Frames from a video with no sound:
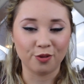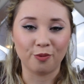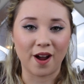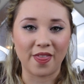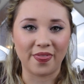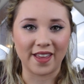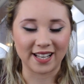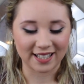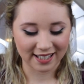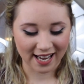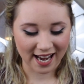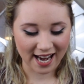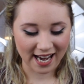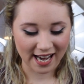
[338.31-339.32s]
when they
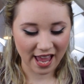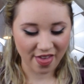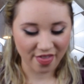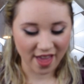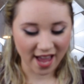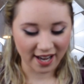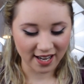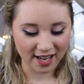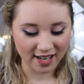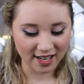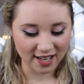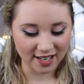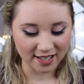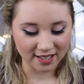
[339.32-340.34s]
say that it
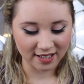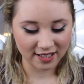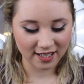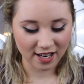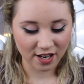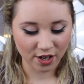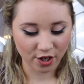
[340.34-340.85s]
is